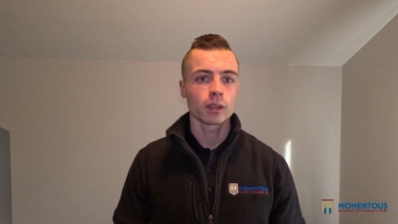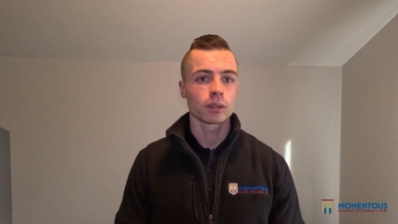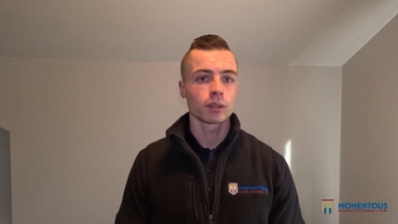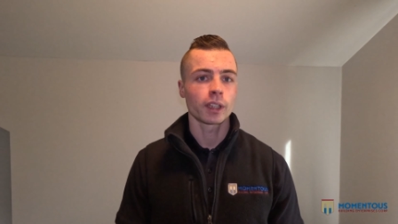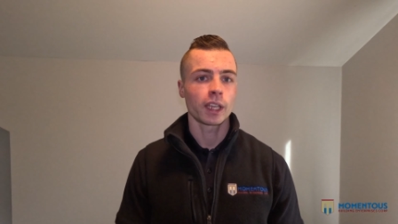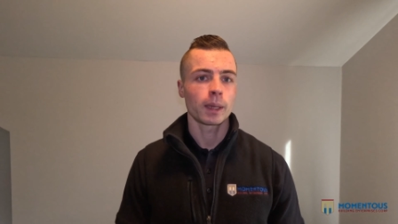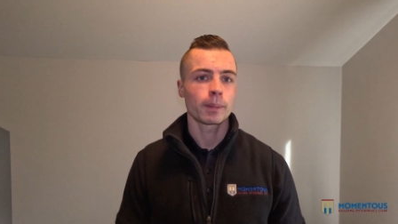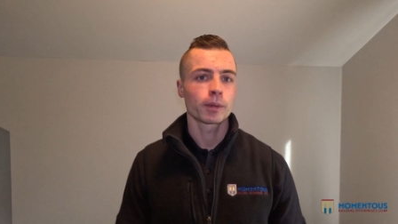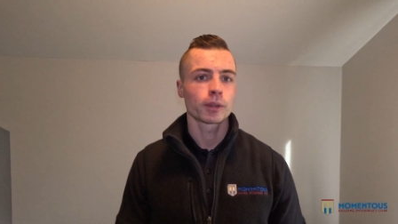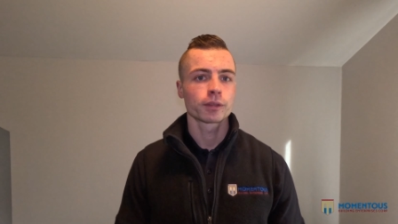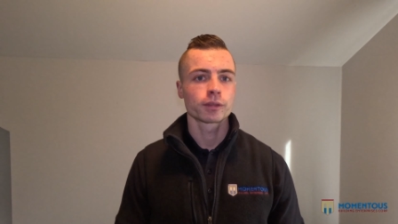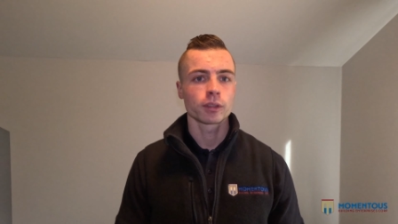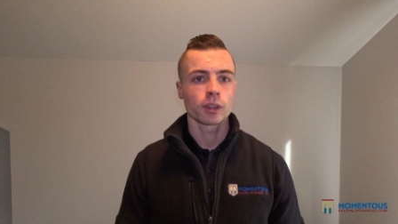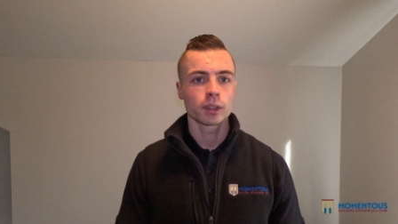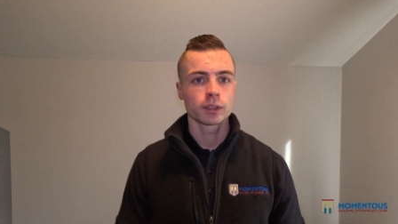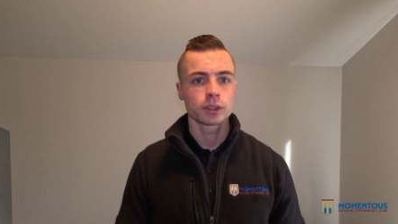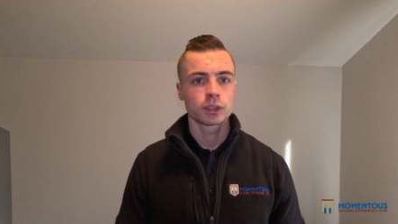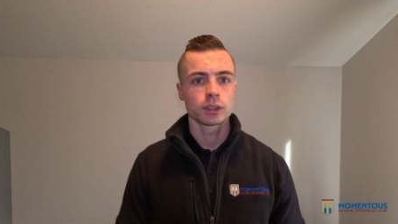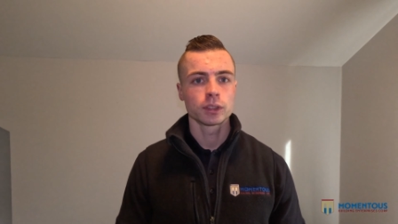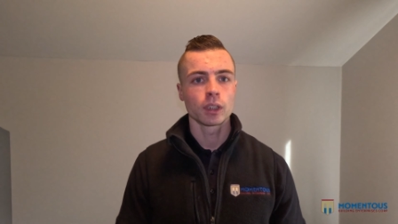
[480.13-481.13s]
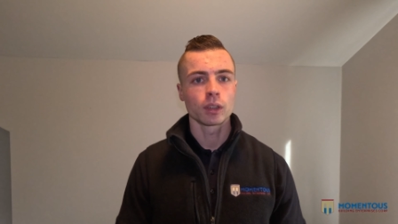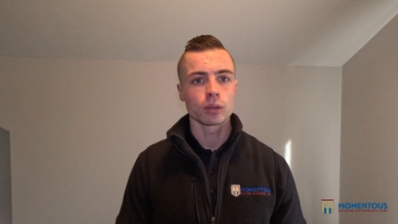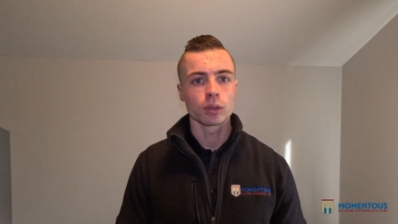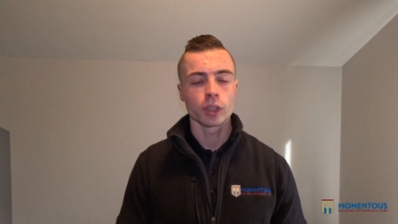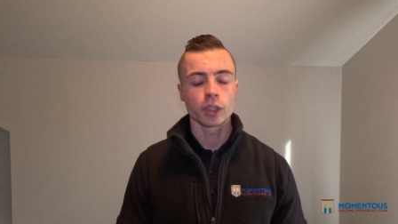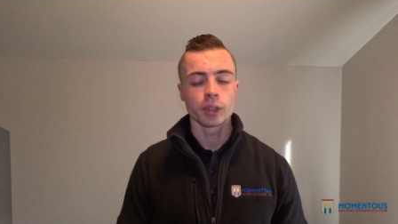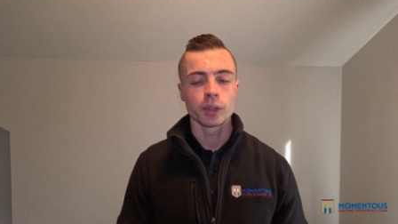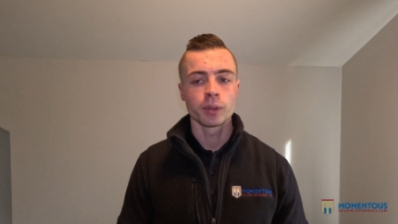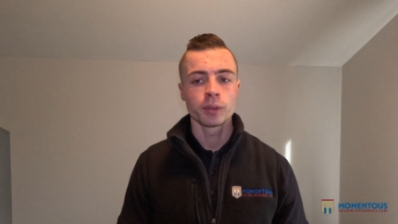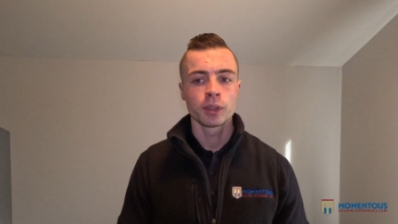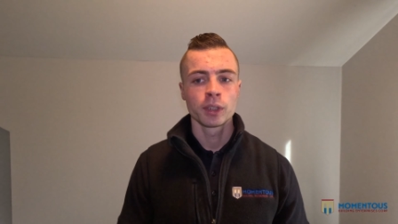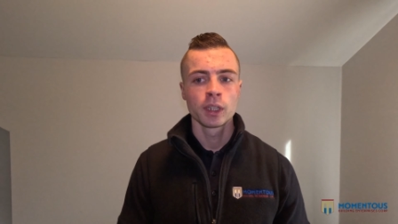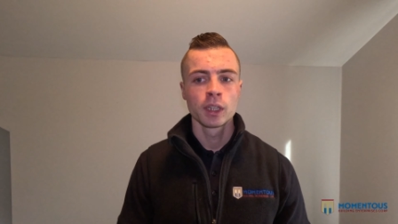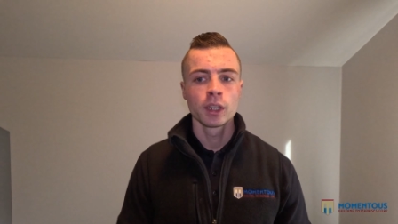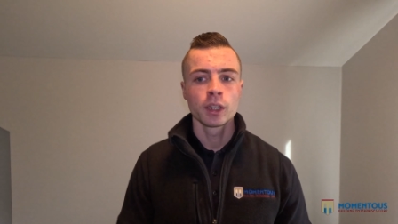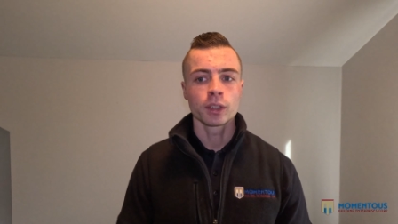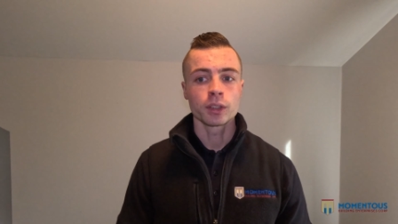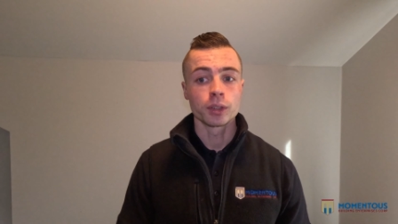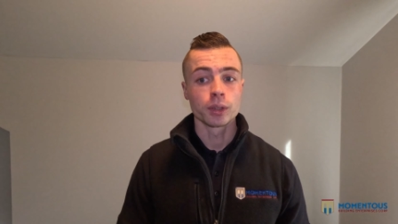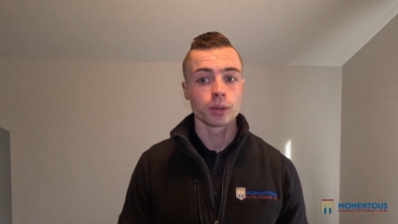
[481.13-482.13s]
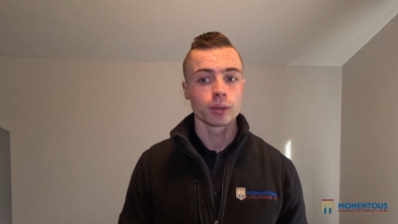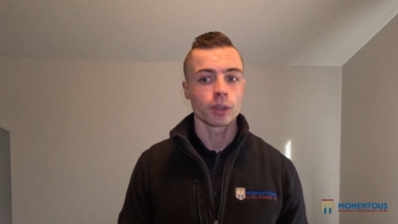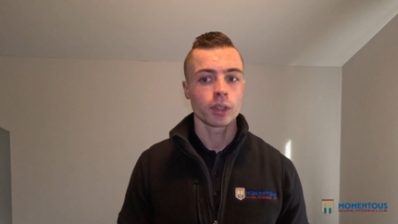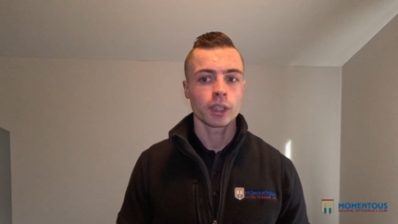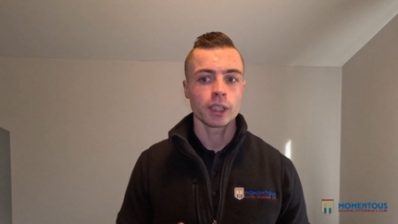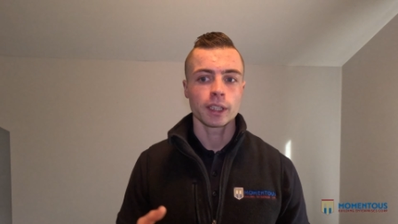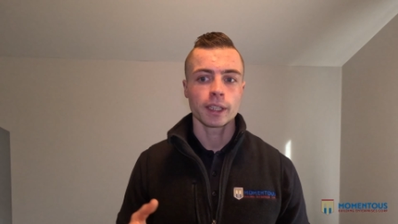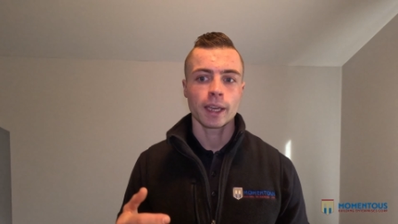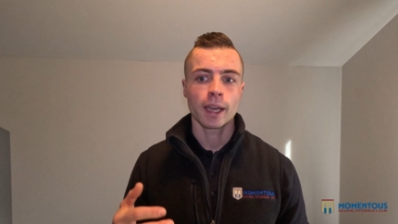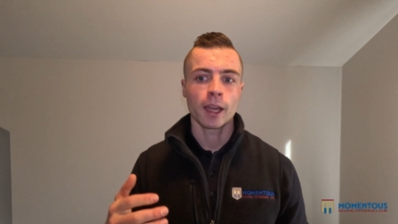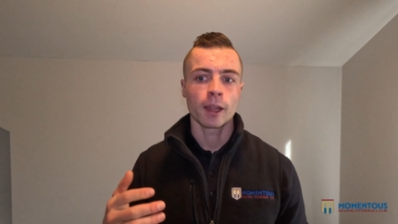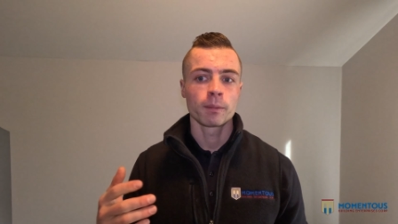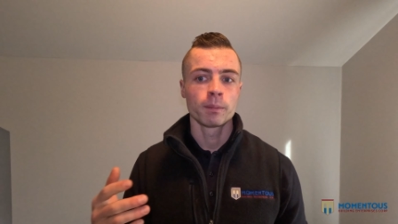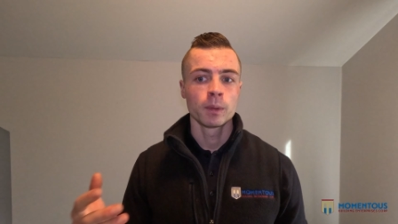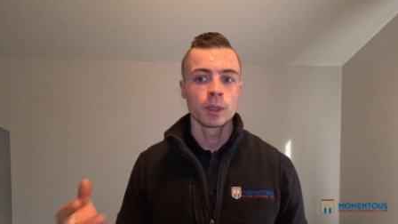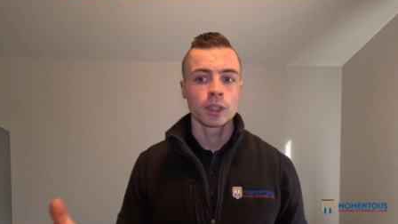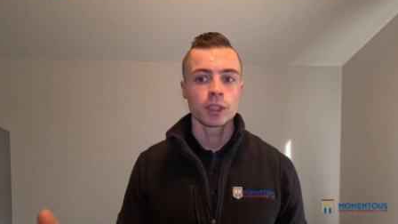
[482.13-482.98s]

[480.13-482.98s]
the labor front alone? You're looking at,